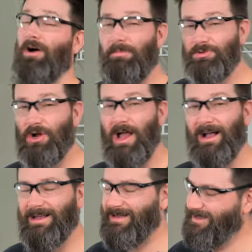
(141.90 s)
top
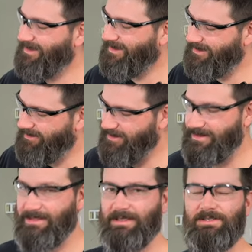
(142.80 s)
track,
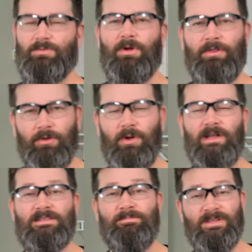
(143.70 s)
this is one of the
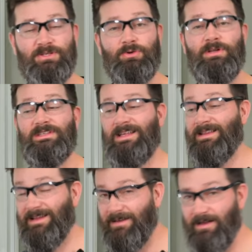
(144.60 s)
greatest mysteries
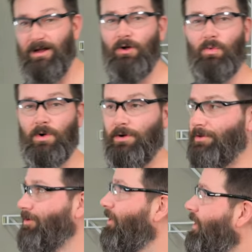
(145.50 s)
in the entire
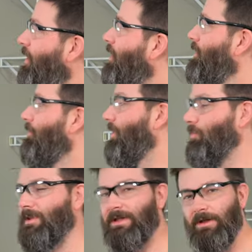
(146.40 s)
world. Nobody
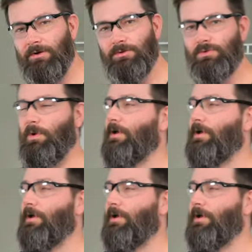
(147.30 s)
really knows